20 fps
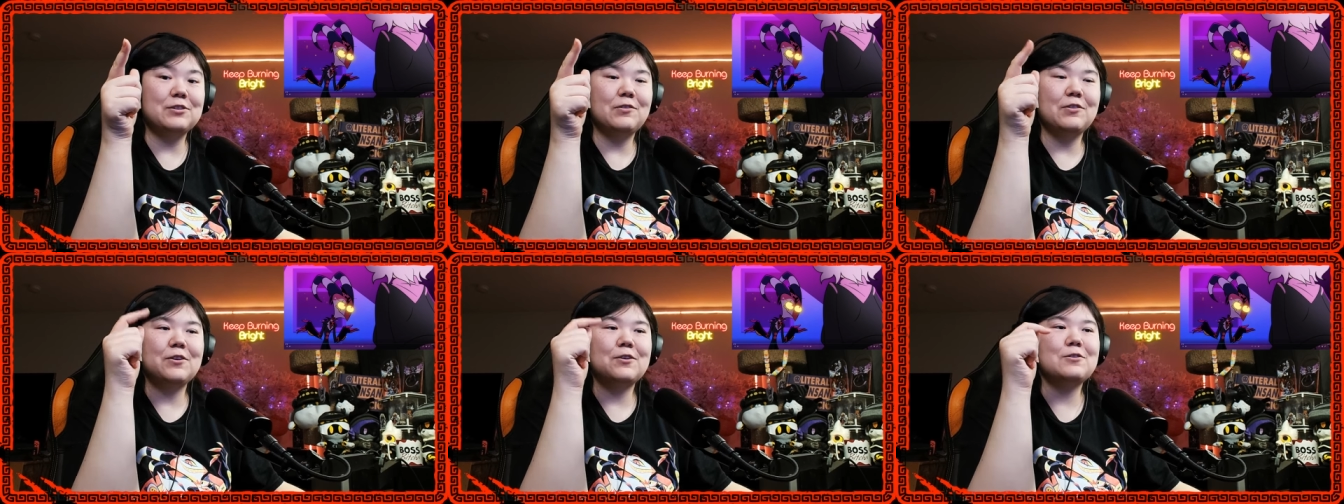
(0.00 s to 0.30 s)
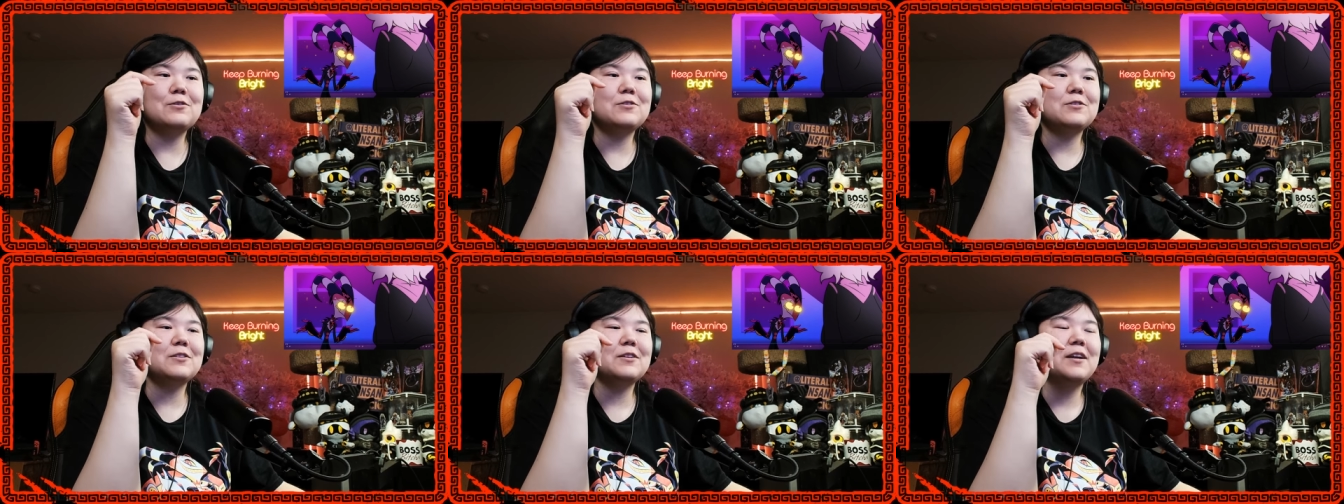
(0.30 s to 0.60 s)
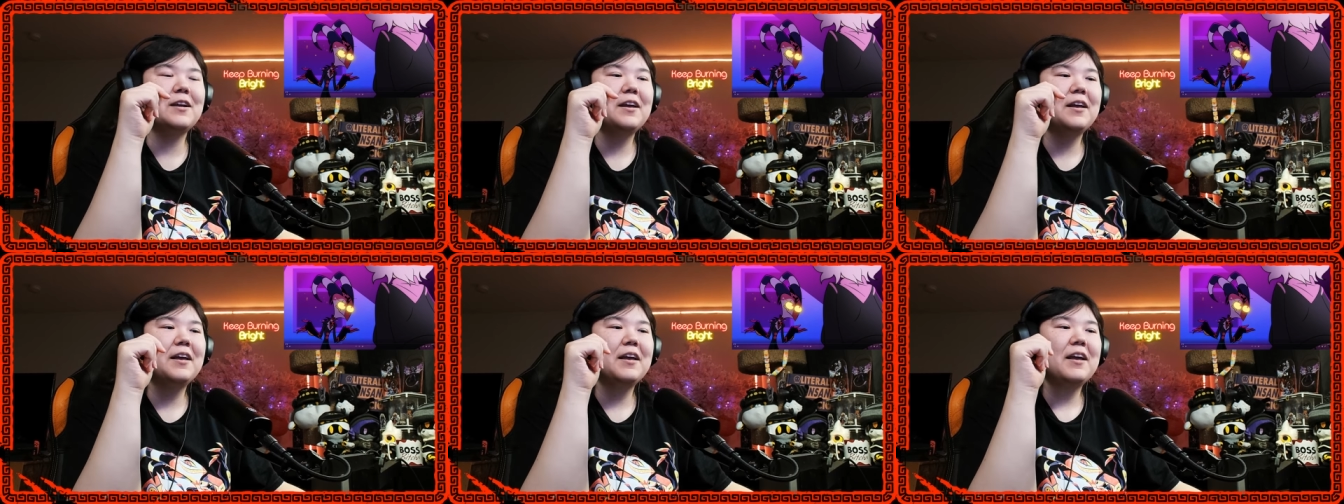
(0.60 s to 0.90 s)
of theirs.
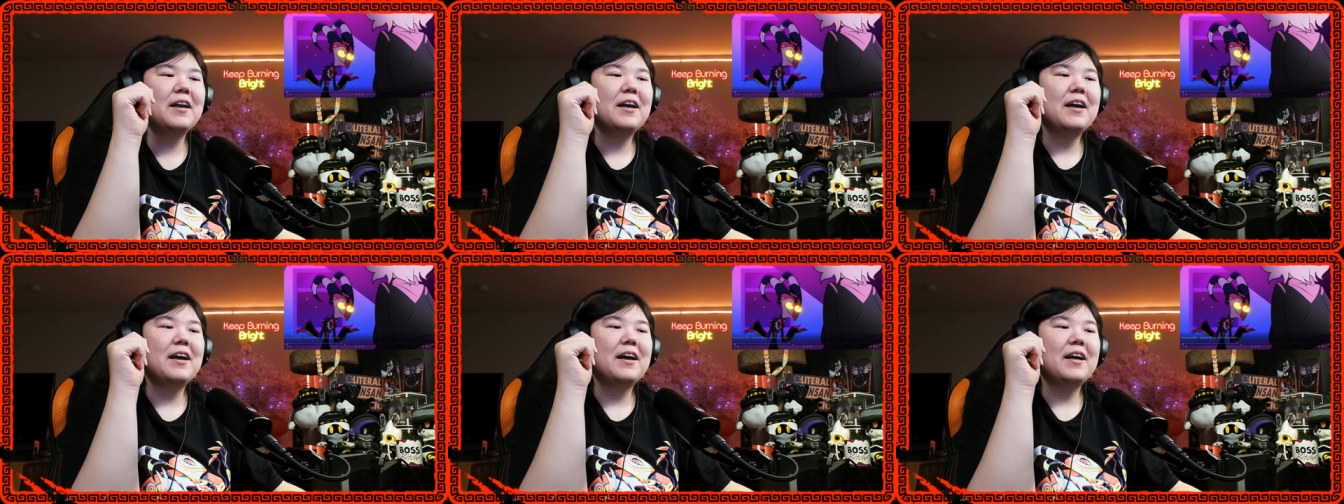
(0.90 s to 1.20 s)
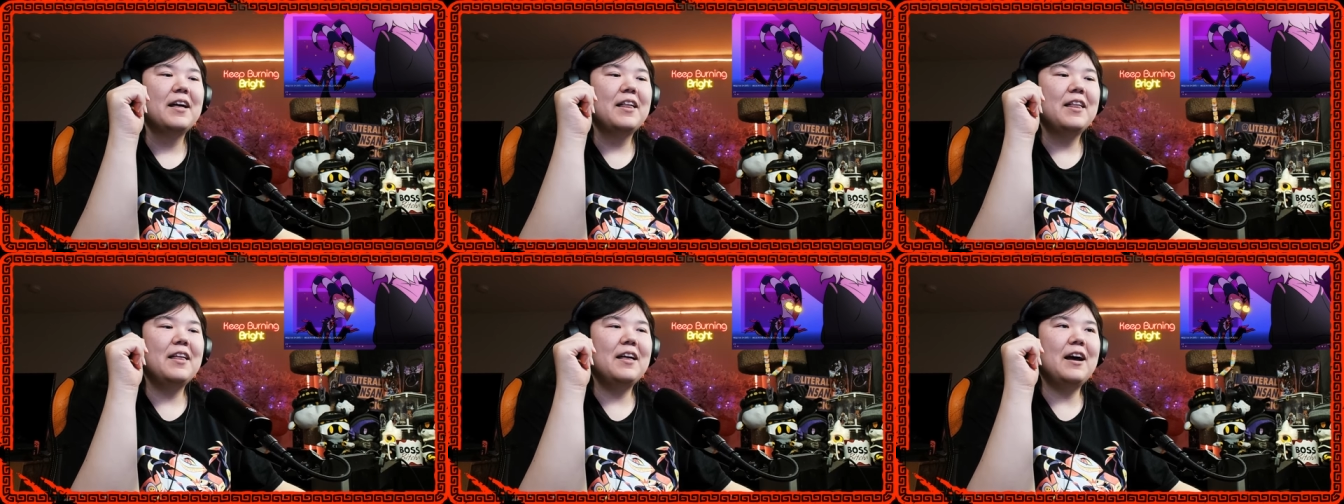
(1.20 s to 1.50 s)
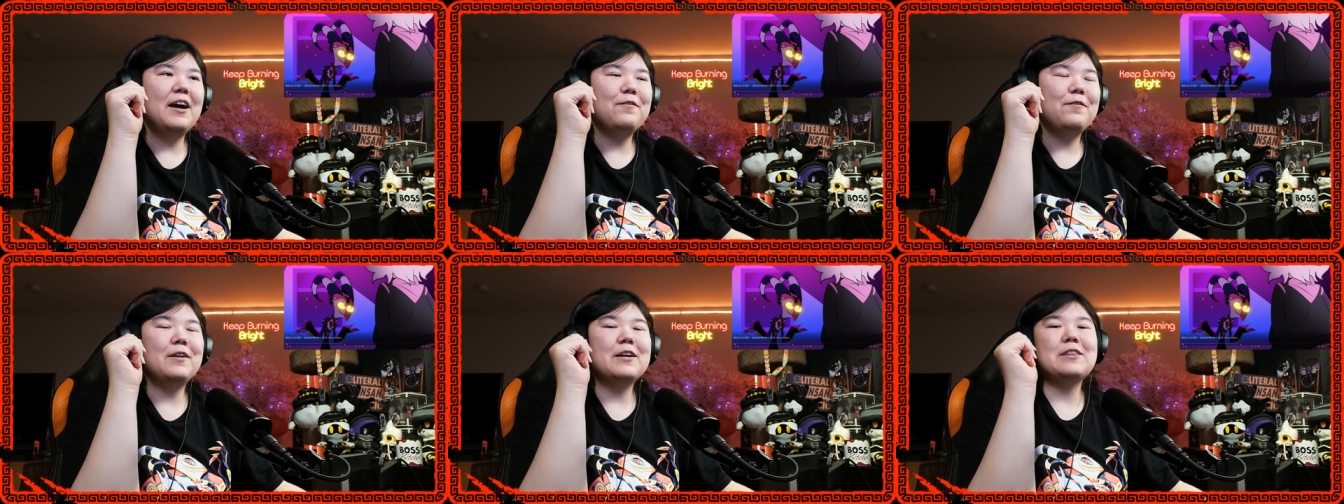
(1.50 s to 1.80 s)

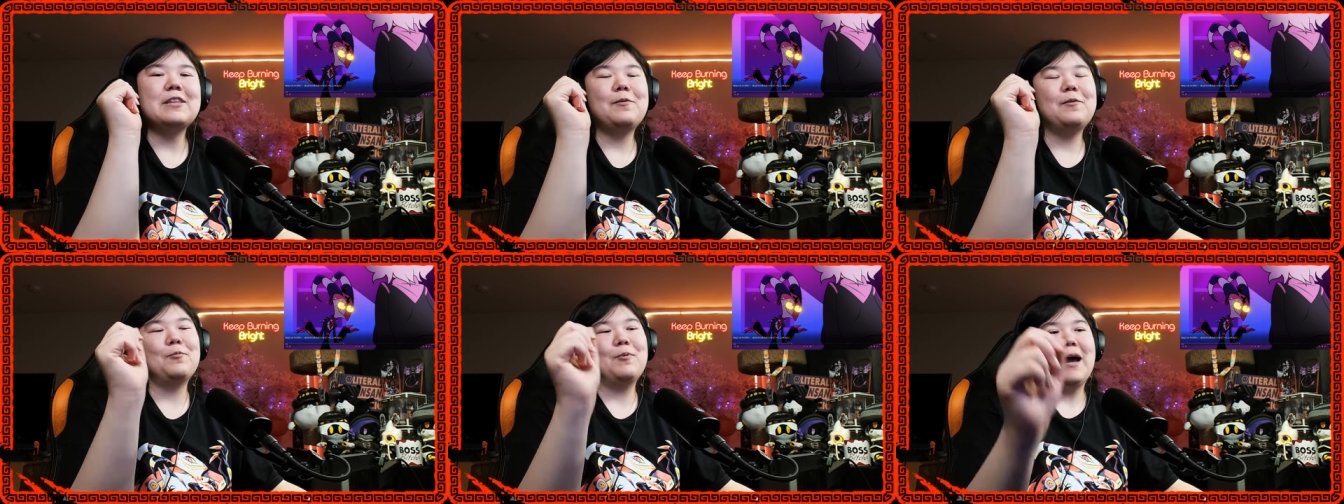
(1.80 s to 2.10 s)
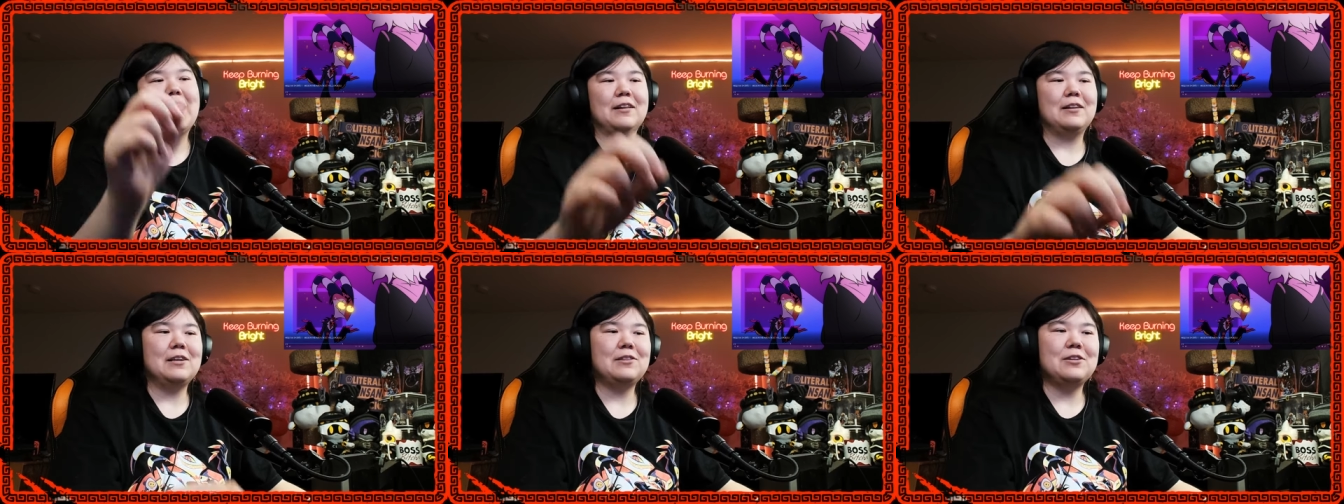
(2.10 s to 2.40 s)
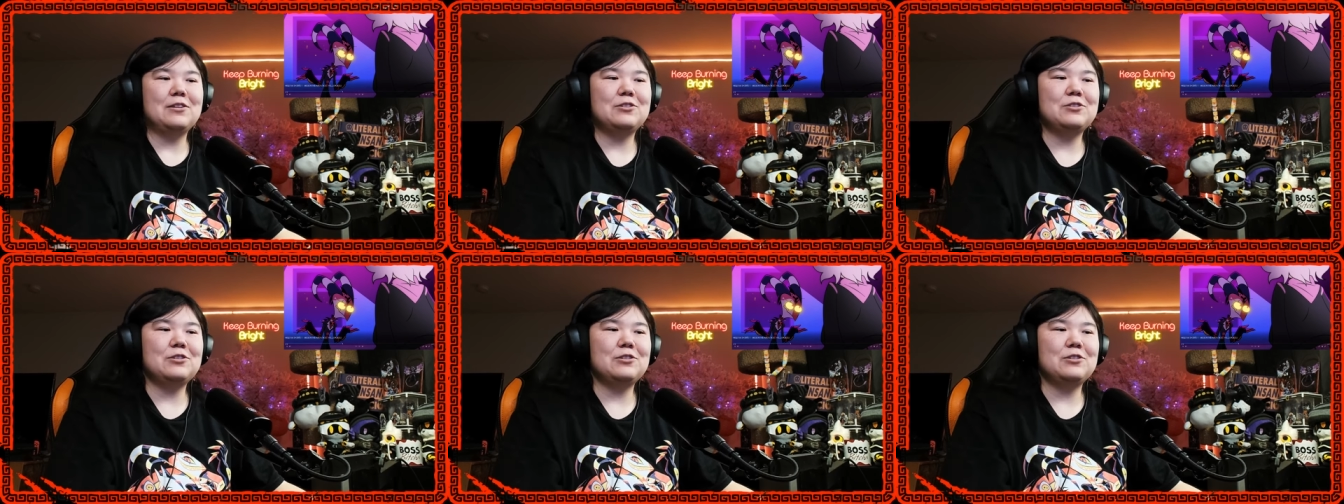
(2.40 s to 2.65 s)
I feel like they would react like this.